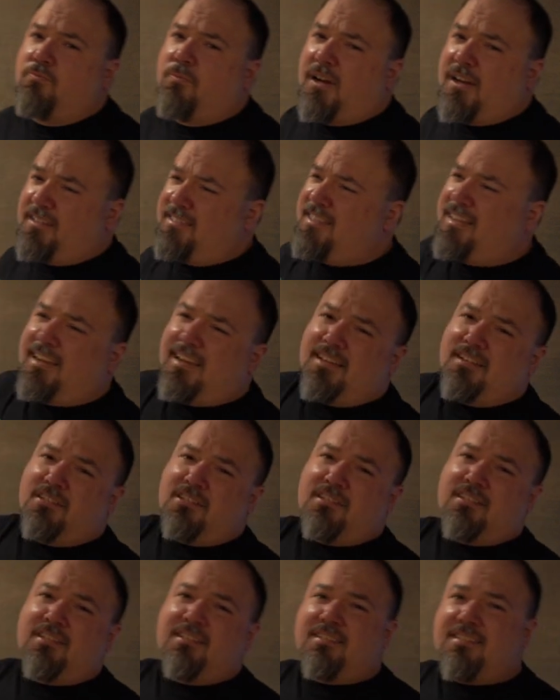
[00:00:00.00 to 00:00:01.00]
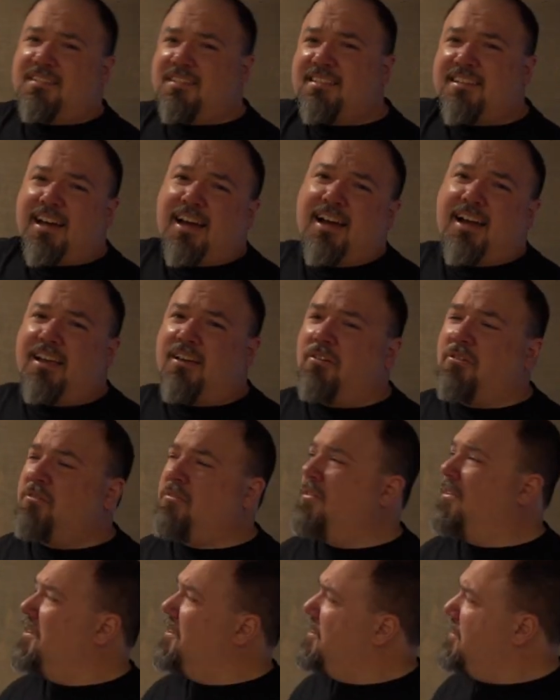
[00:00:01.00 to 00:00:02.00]
my taste,
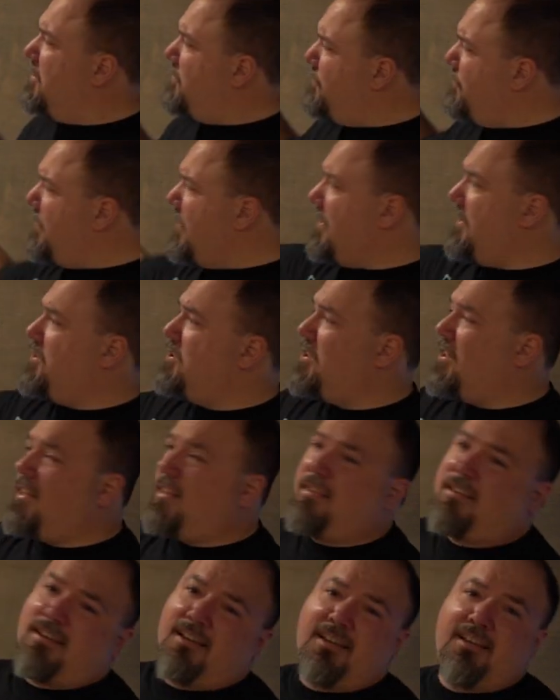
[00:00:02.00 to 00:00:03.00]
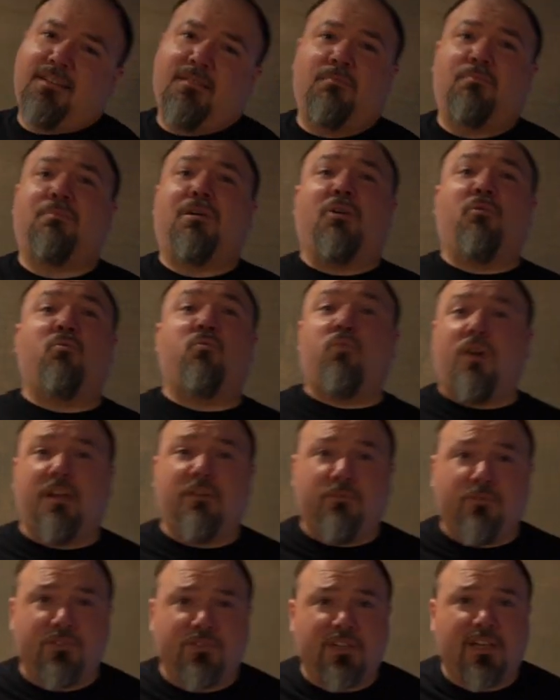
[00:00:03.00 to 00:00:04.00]
style, the finish I like, my
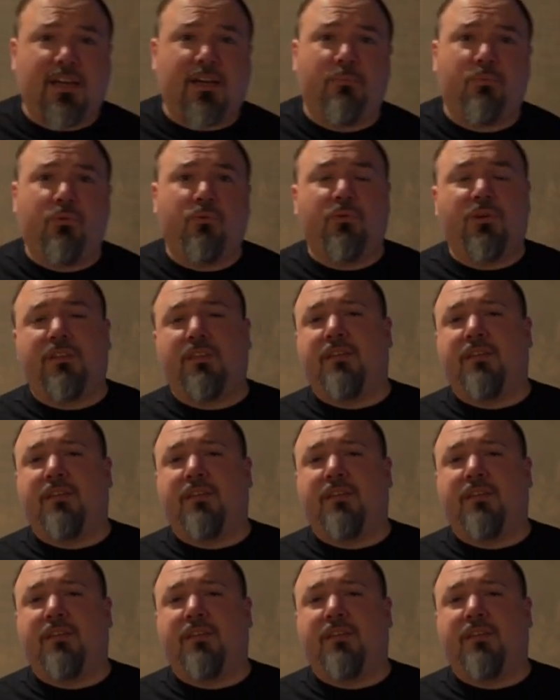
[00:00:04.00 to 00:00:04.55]
wife is happy with